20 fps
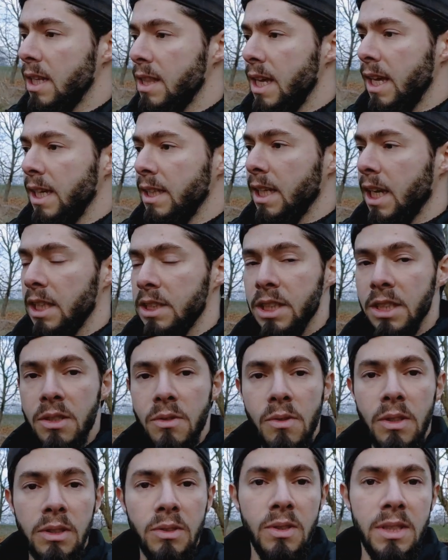at the end I
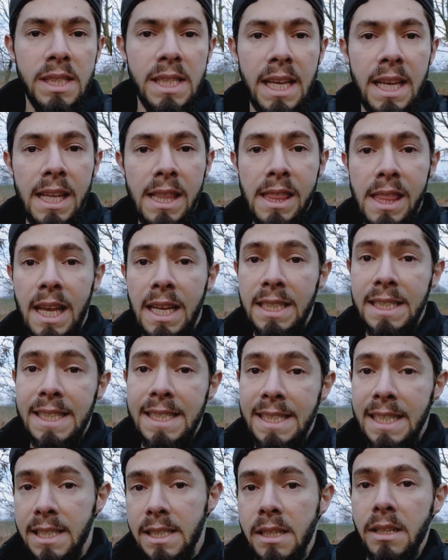just want to say
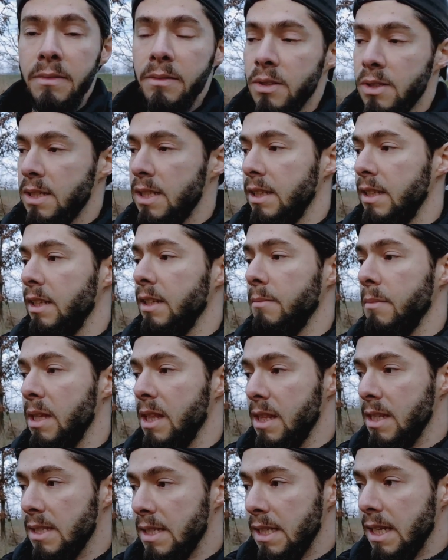thanks Nisi for sending me
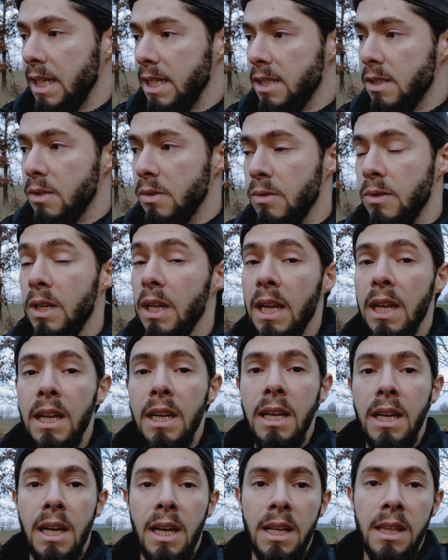this nice tool
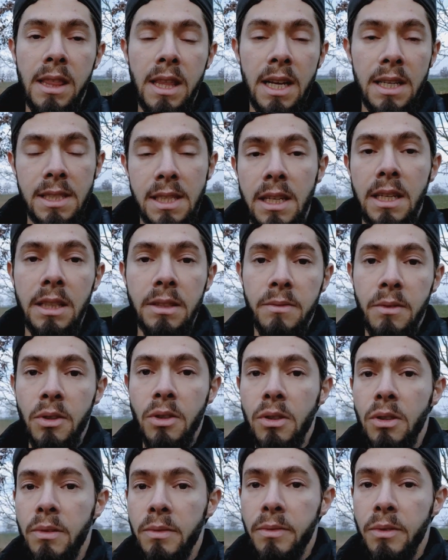and thanks a lot
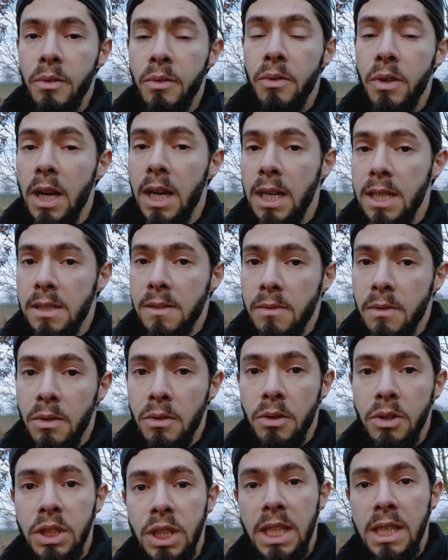for all of you guys
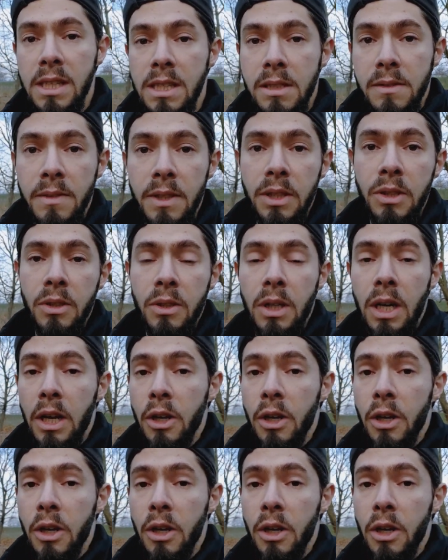for watching this video.